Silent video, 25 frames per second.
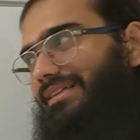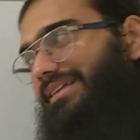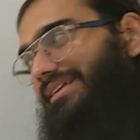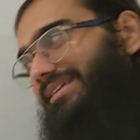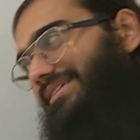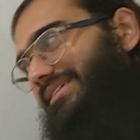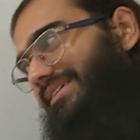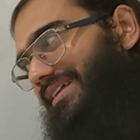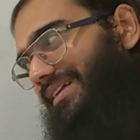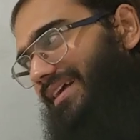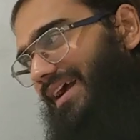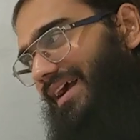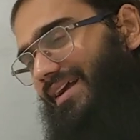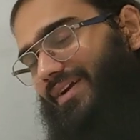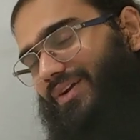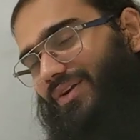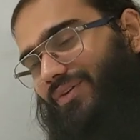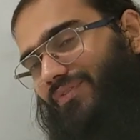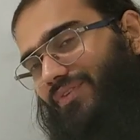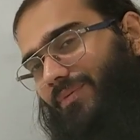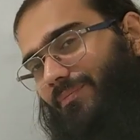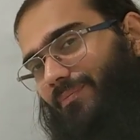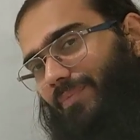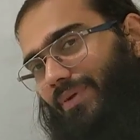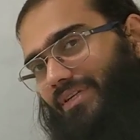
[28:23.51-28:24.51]
this kind
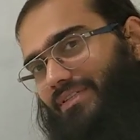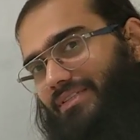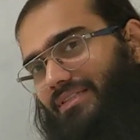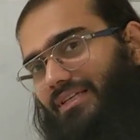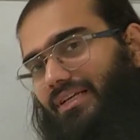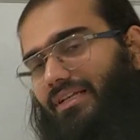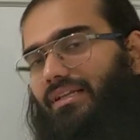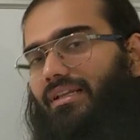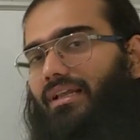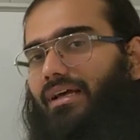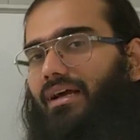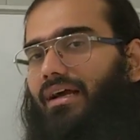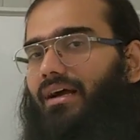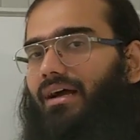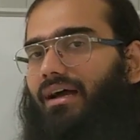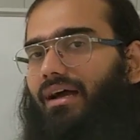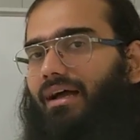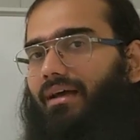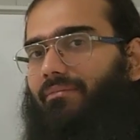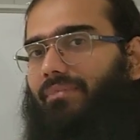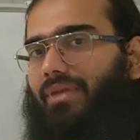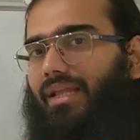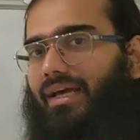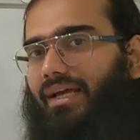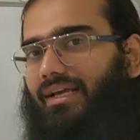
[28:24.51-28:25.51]
of a person,
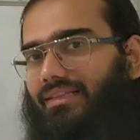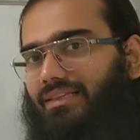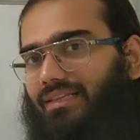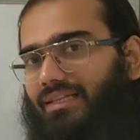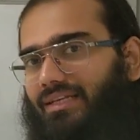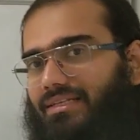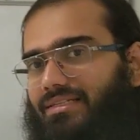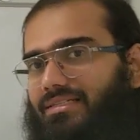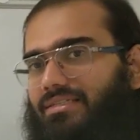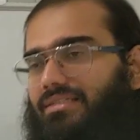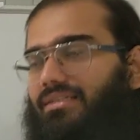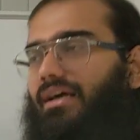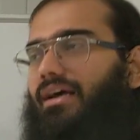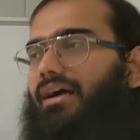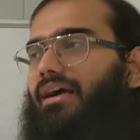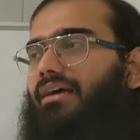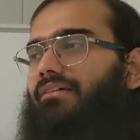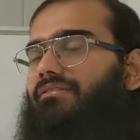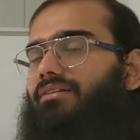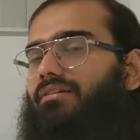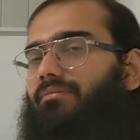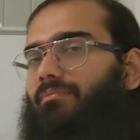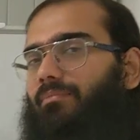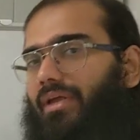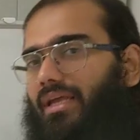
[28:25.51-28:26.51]
I'm like this, I
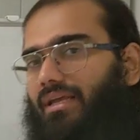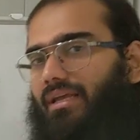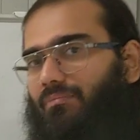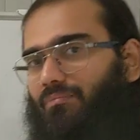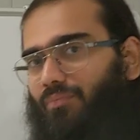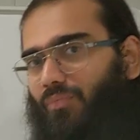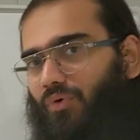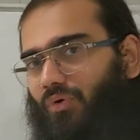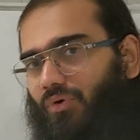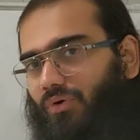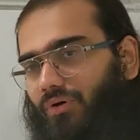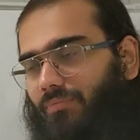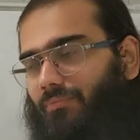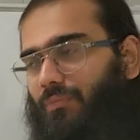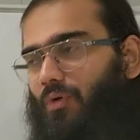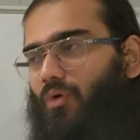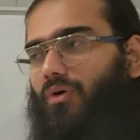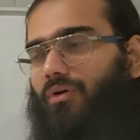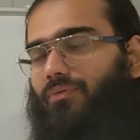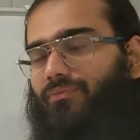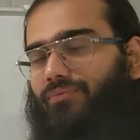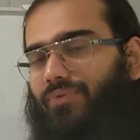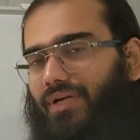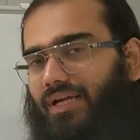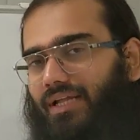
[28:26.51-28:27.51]
will make more
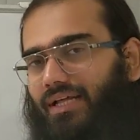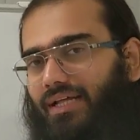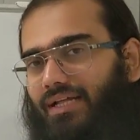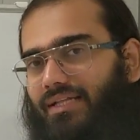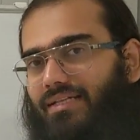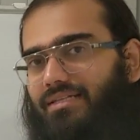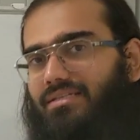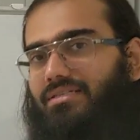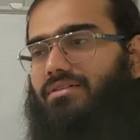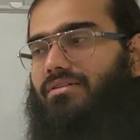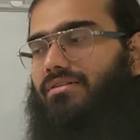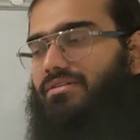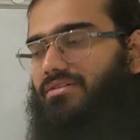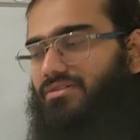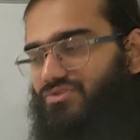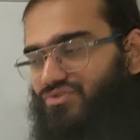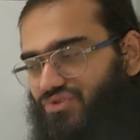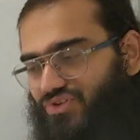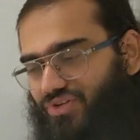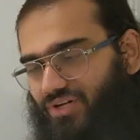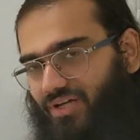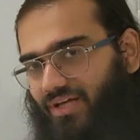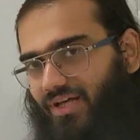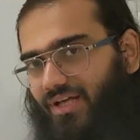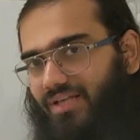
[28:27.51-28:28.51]
confidence,
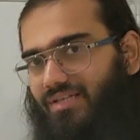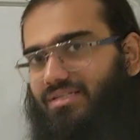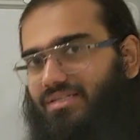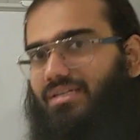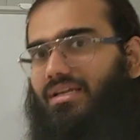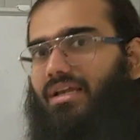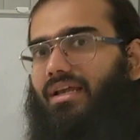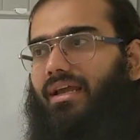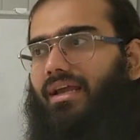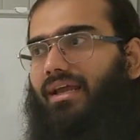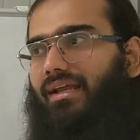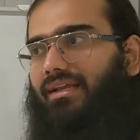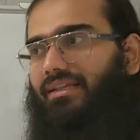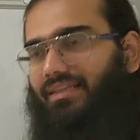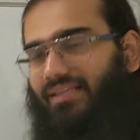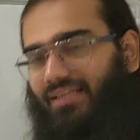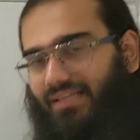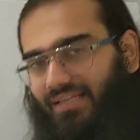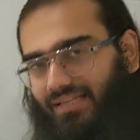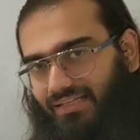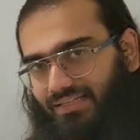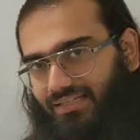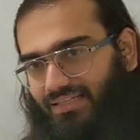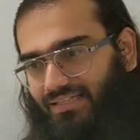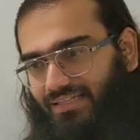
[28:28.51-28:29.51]
trust, and
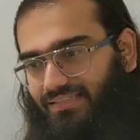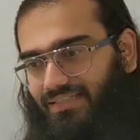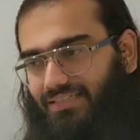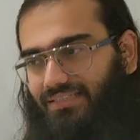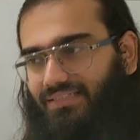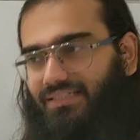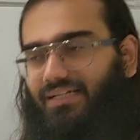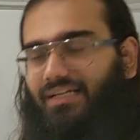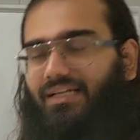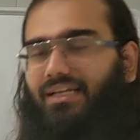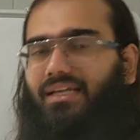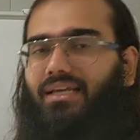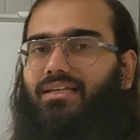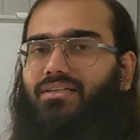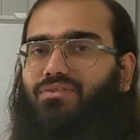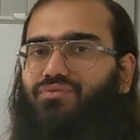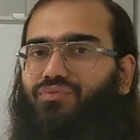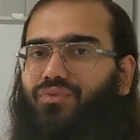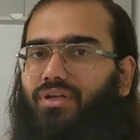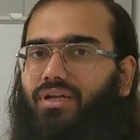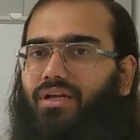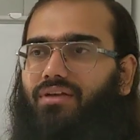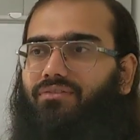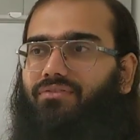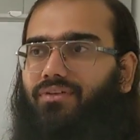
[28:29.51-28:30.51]
then this is the case
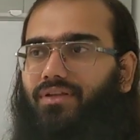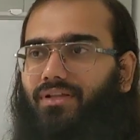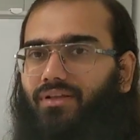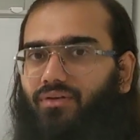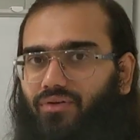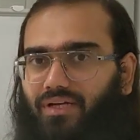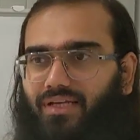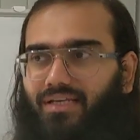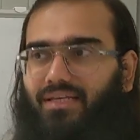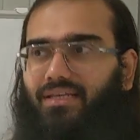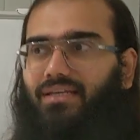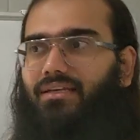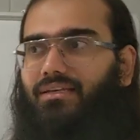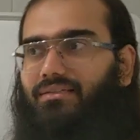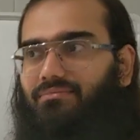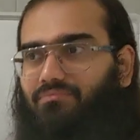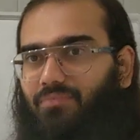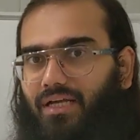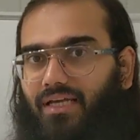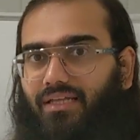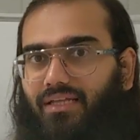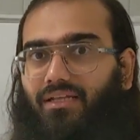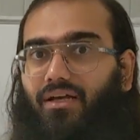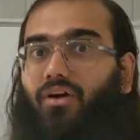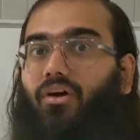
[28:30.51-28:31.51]
where I feel okay, he's
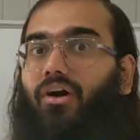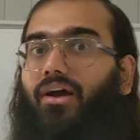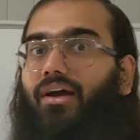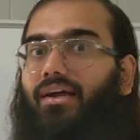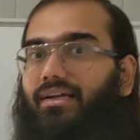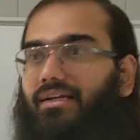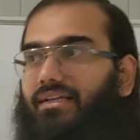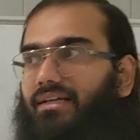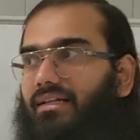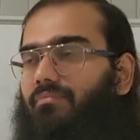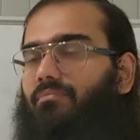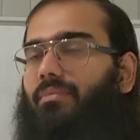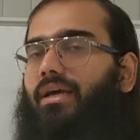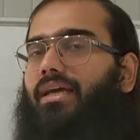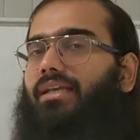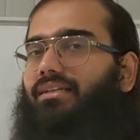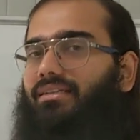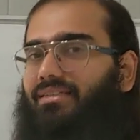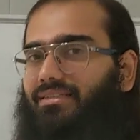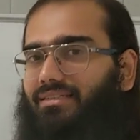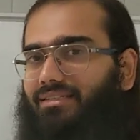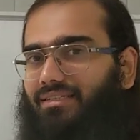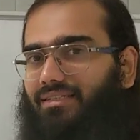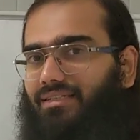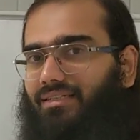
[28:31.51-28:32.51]
my now ideal
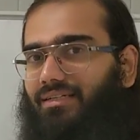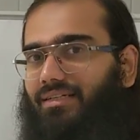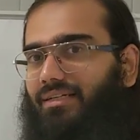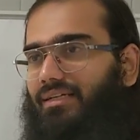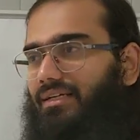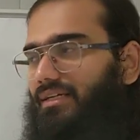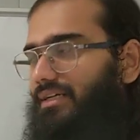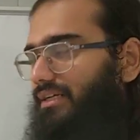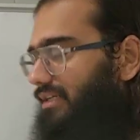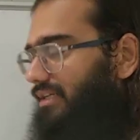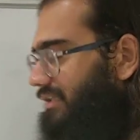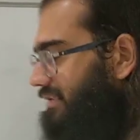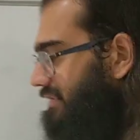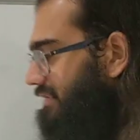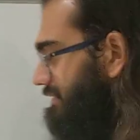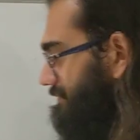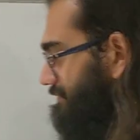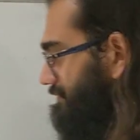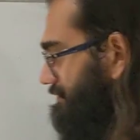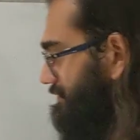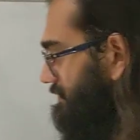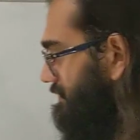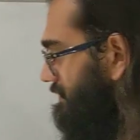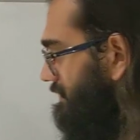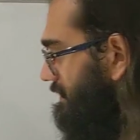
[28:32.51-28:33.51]
manager.
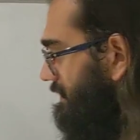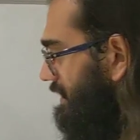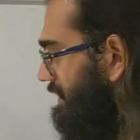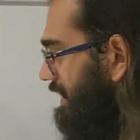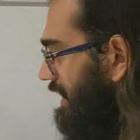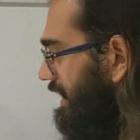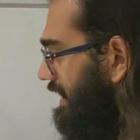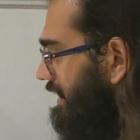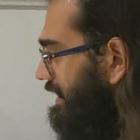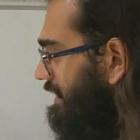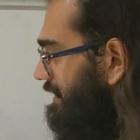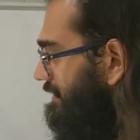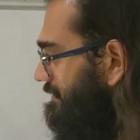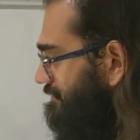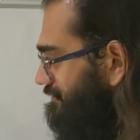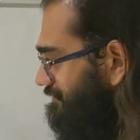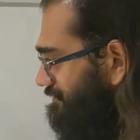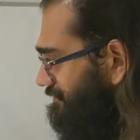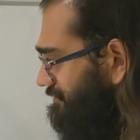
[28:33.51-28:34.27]
then